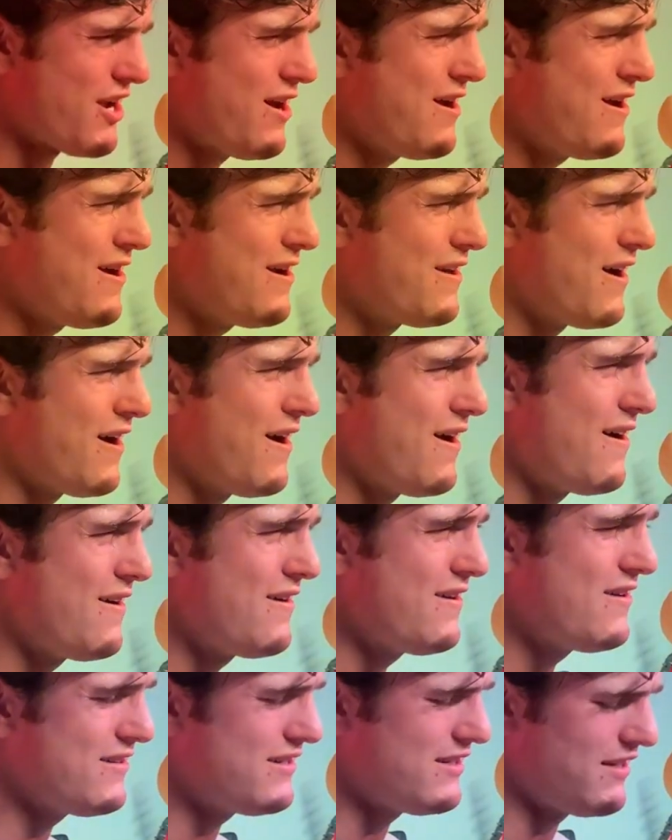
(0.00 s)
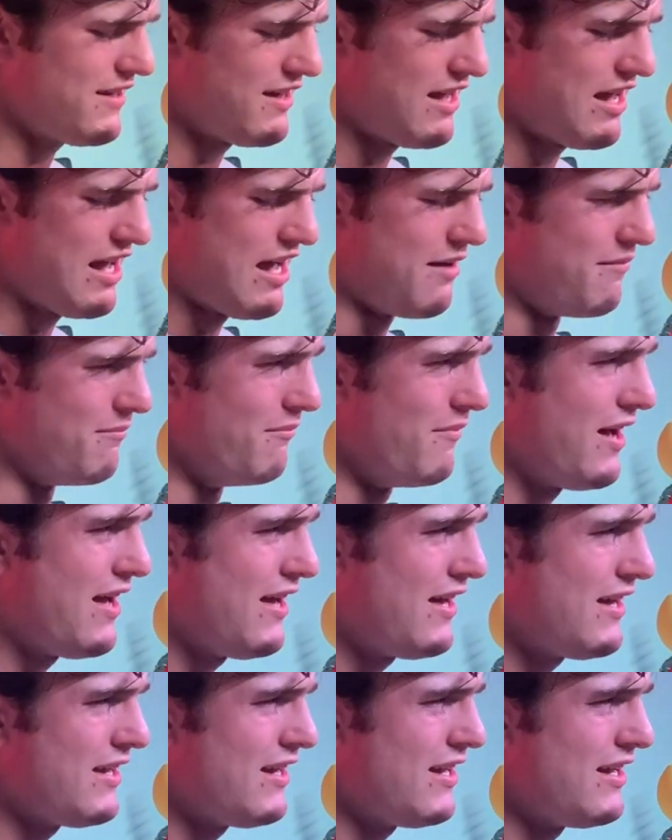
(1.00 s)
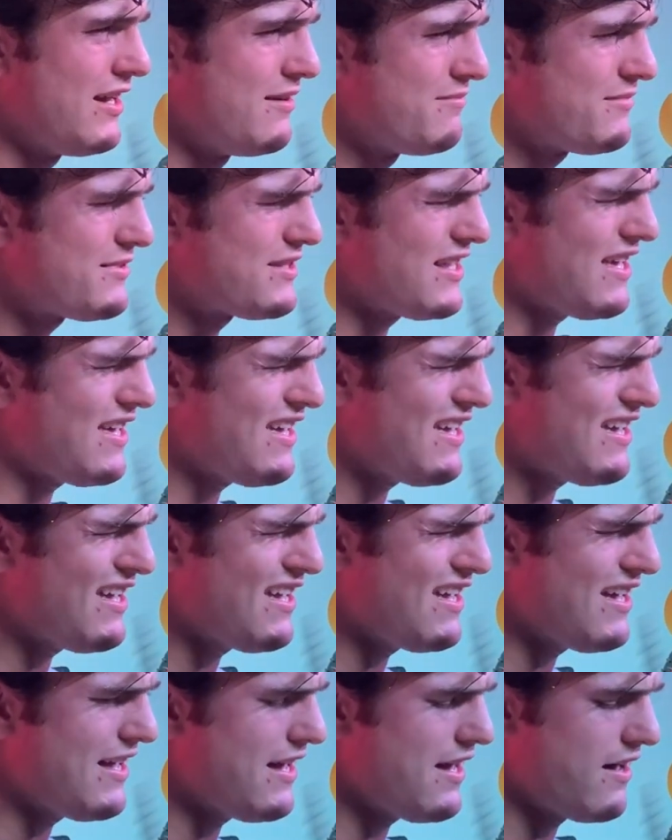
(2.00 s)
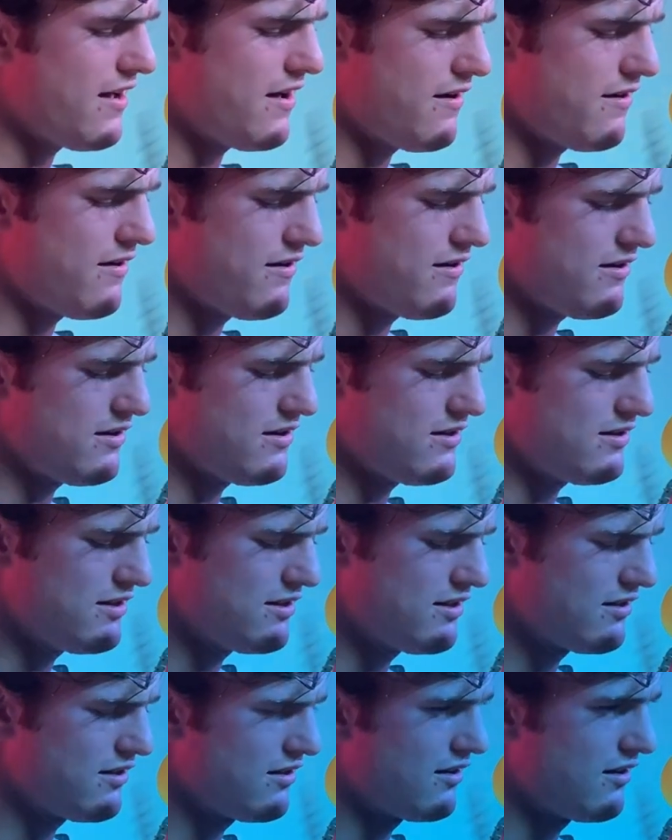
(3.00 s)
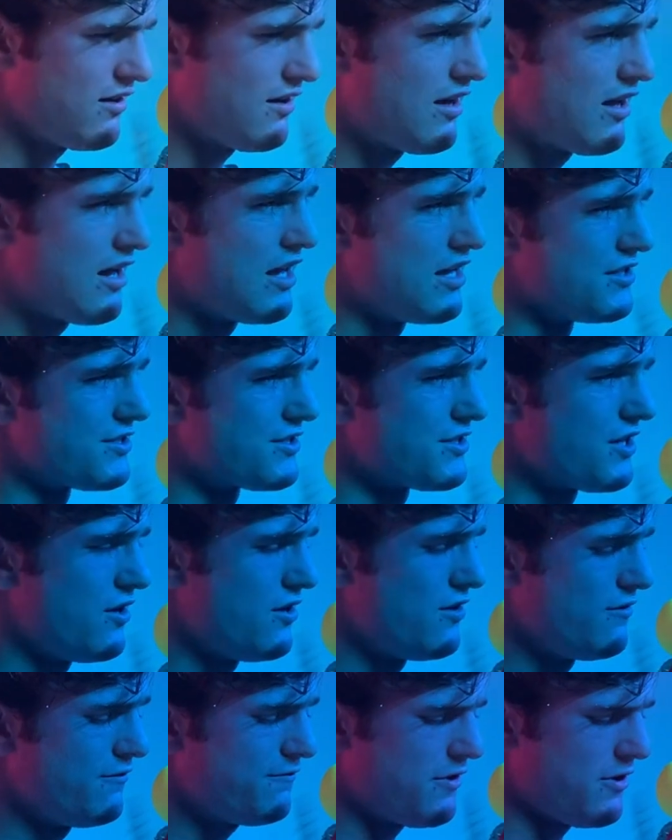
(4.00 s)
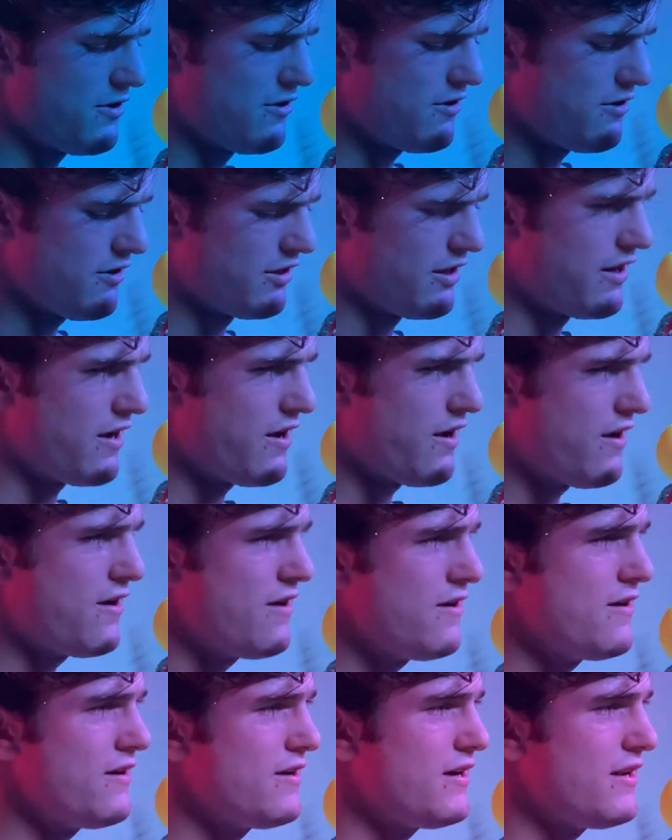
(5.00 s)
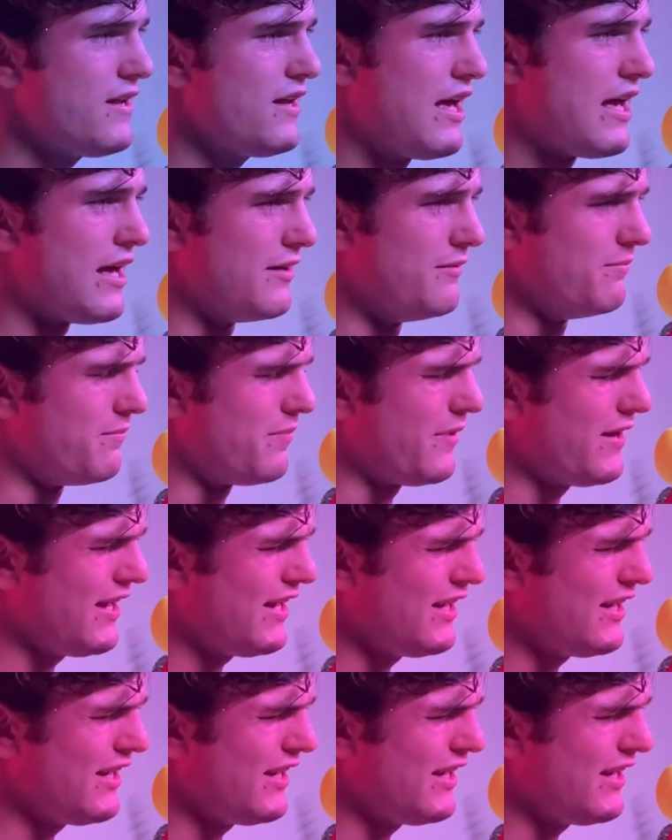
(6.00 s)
treasured heart, my empty heart, so full of hurt and